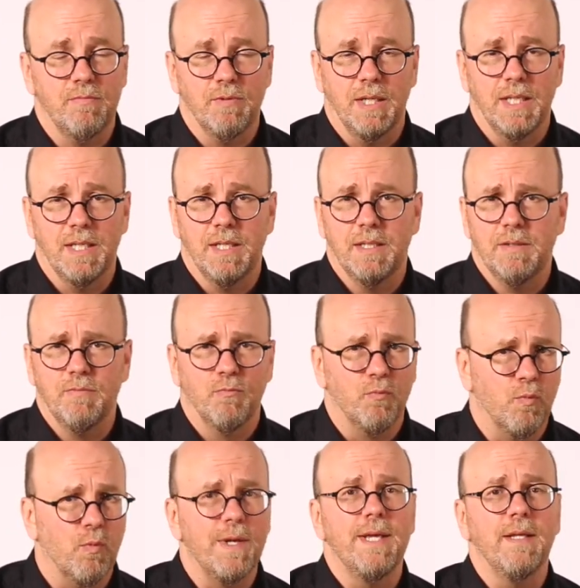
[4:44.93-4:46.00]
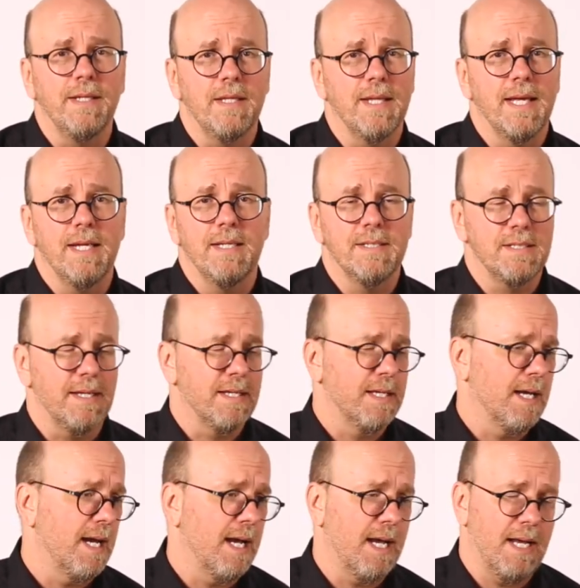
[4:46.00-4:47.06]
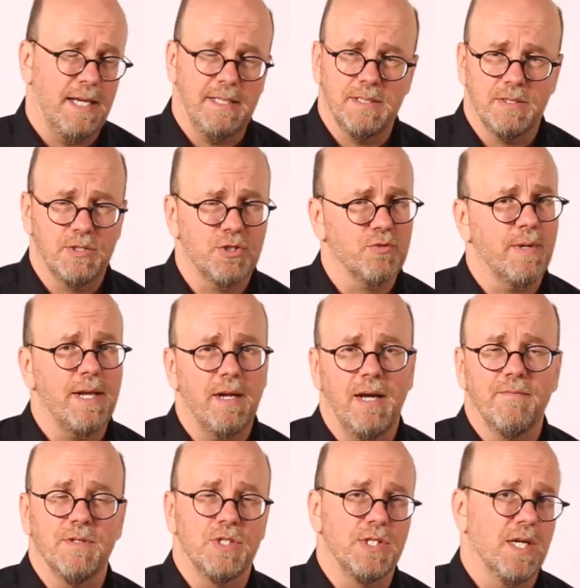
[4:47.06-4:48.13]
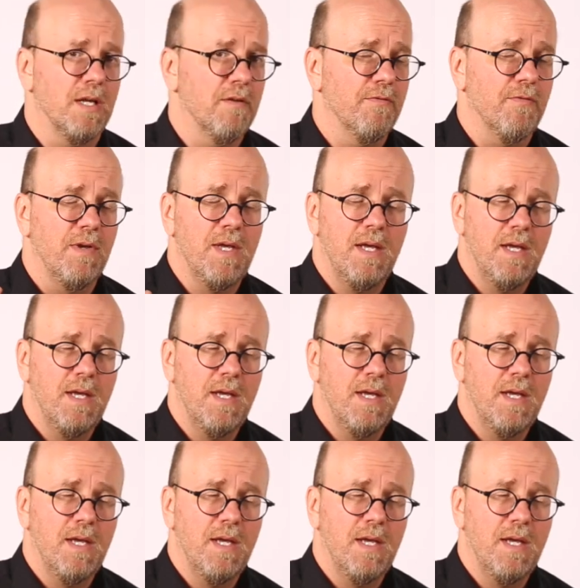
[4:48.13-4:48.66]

really that it's straight off the shelf.